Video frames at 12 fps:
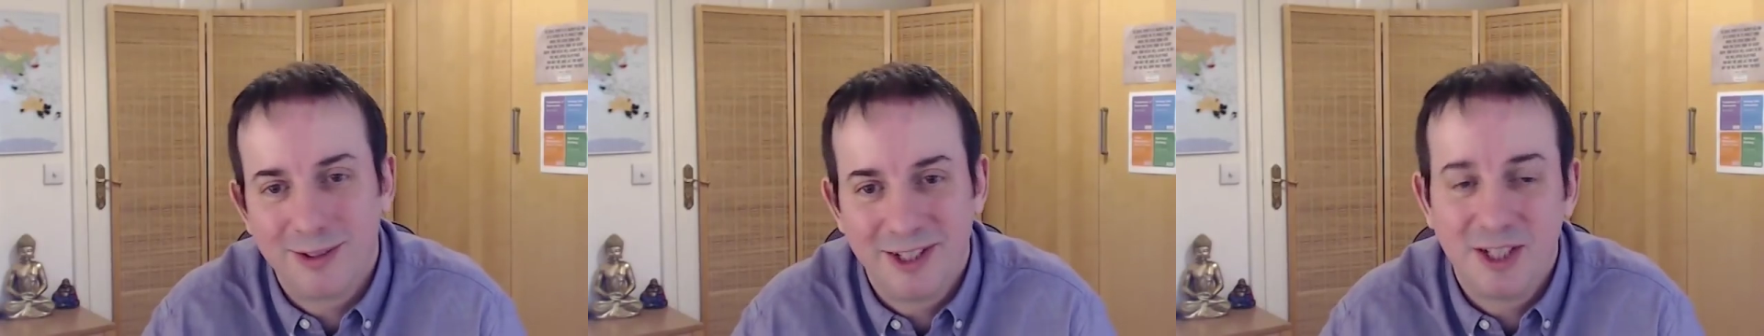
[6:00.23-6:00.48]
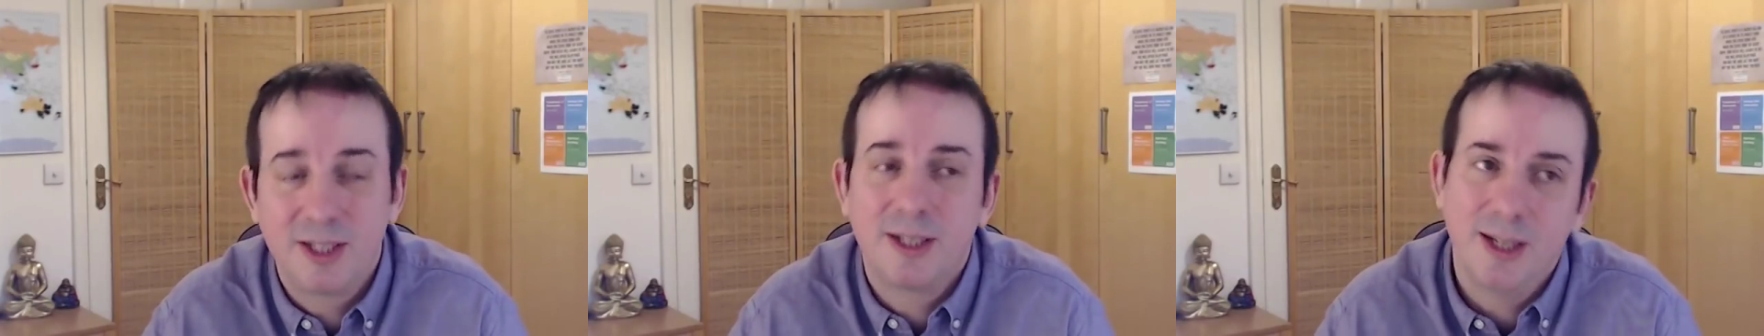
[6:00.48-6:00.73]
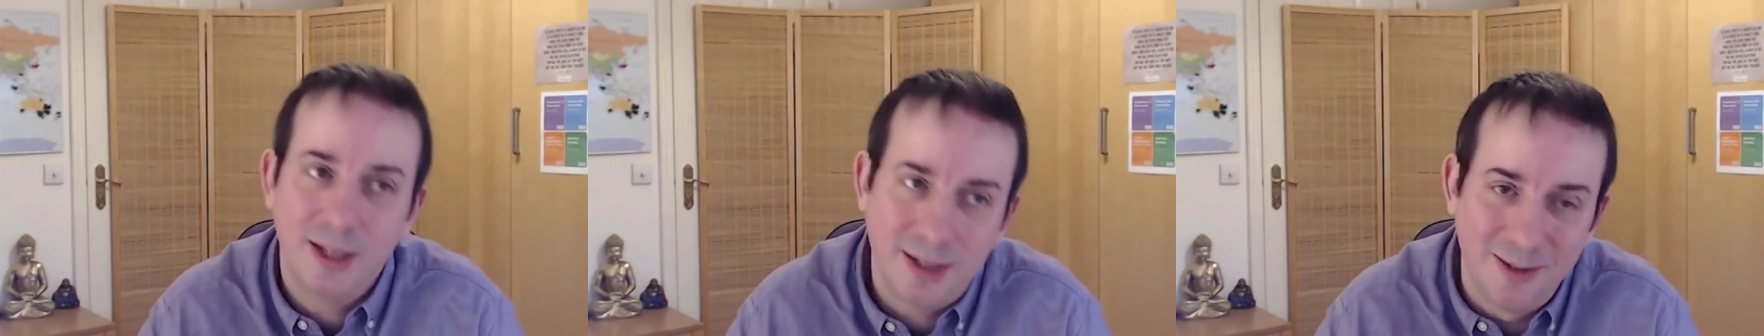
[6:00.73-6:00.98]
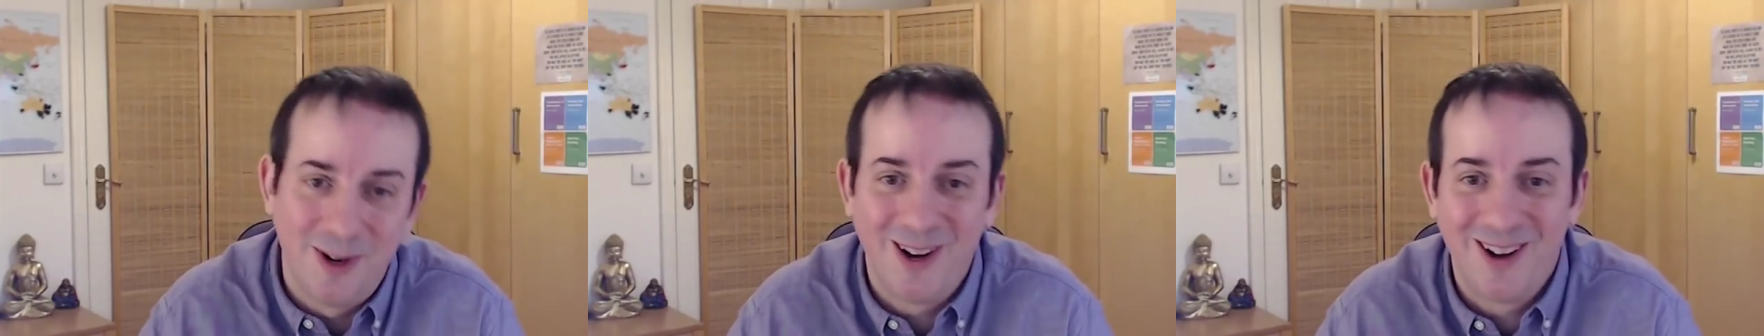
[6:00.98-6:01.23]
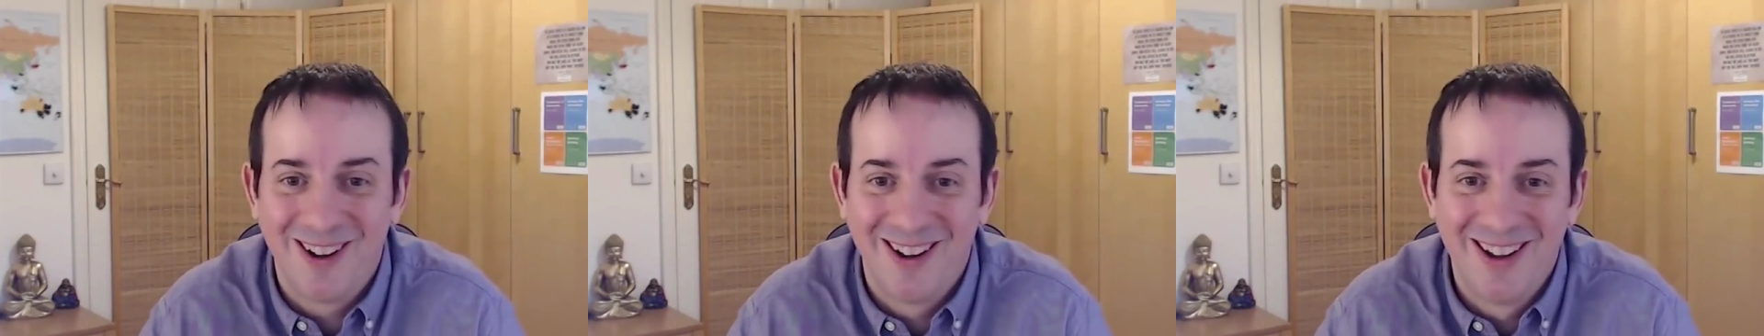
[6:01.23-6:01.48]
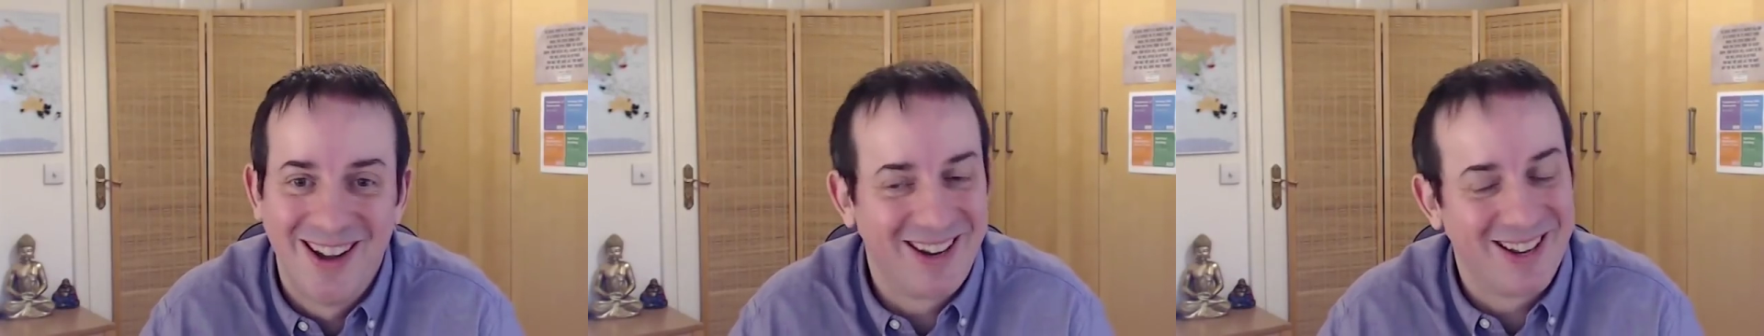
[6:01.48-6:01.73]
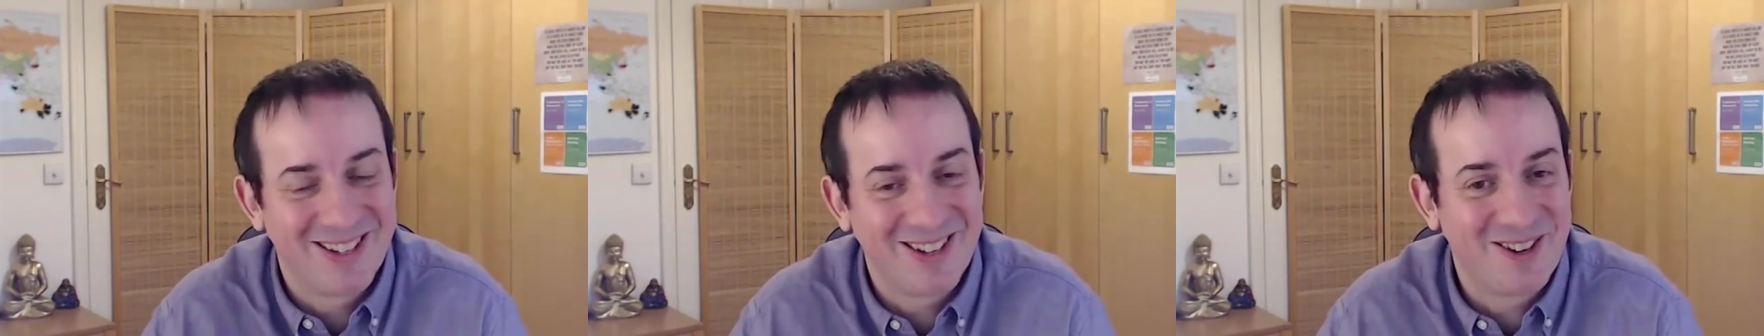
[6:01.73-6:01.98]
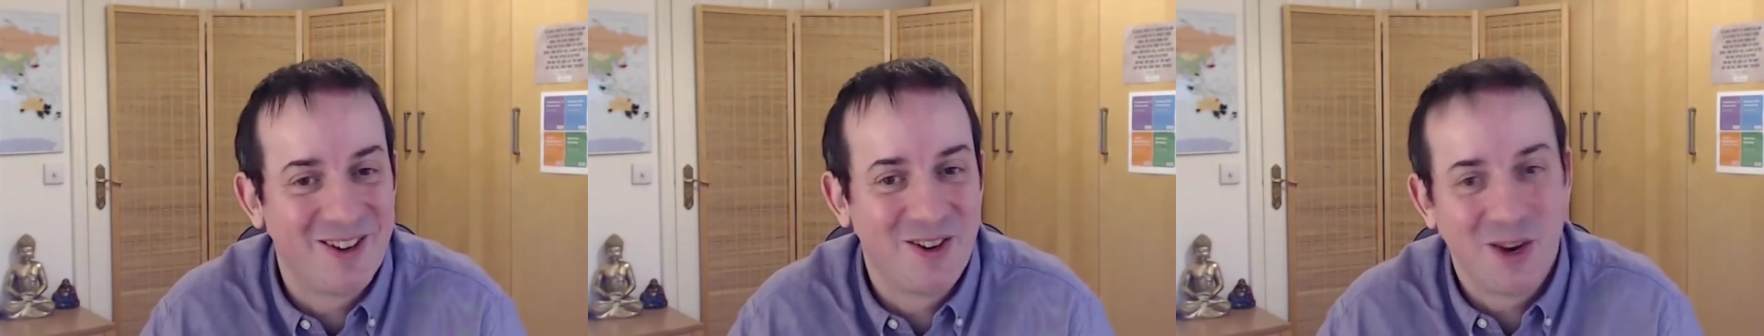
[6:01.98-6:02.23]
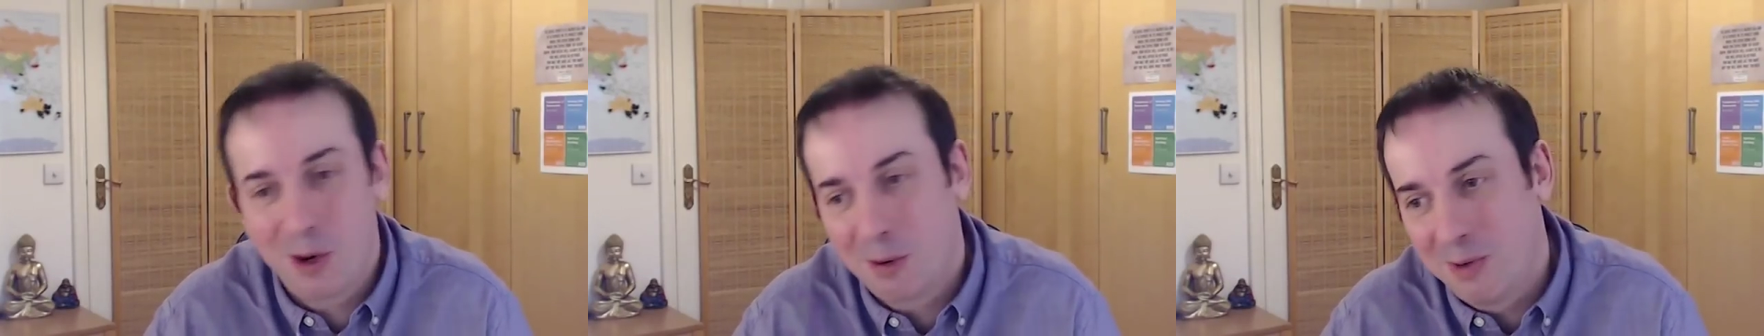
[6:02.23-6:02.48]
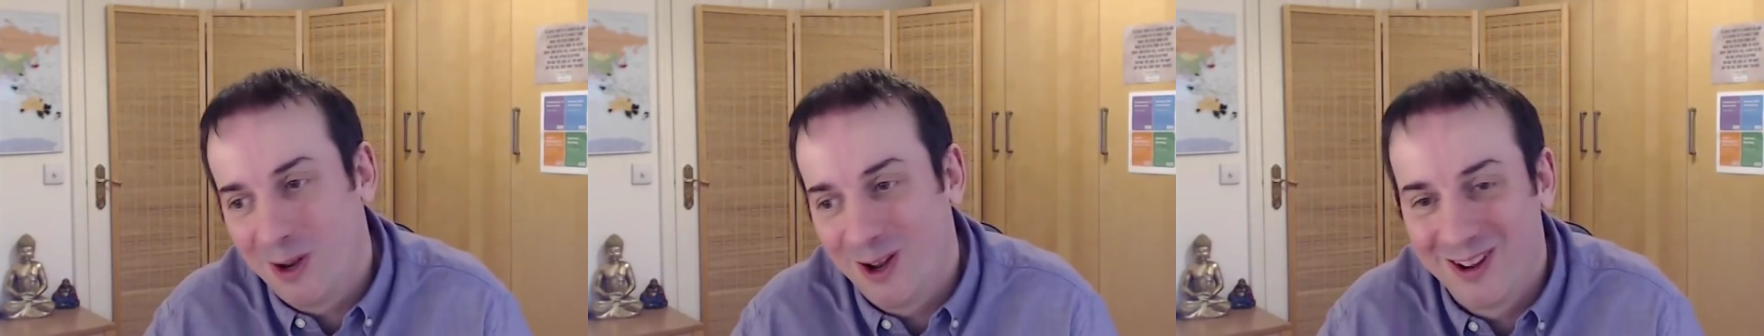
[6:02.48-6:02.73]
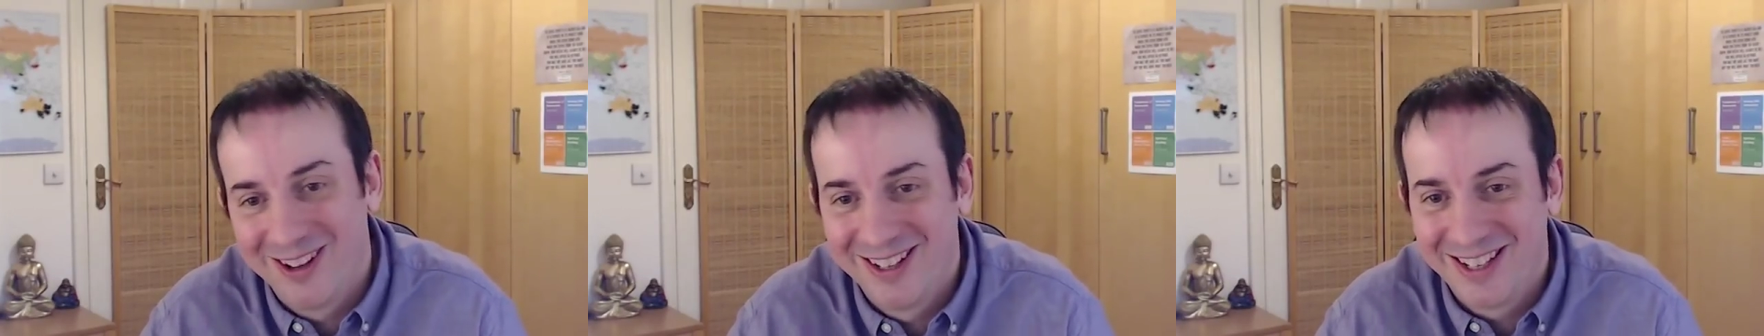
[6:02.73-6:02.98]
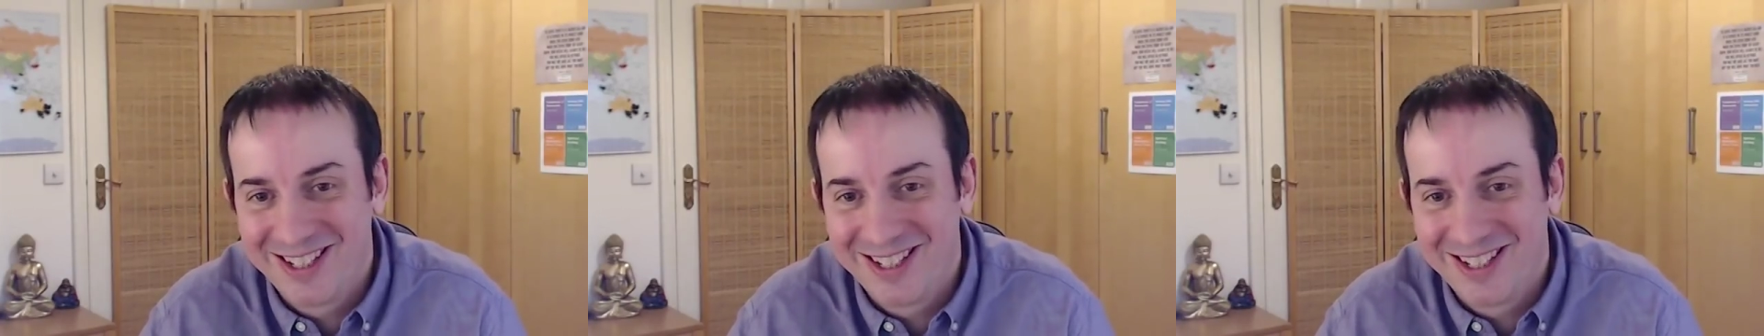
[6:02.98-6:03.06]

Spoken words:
And she said, "Yes, you are." And I said, "No, I'm not."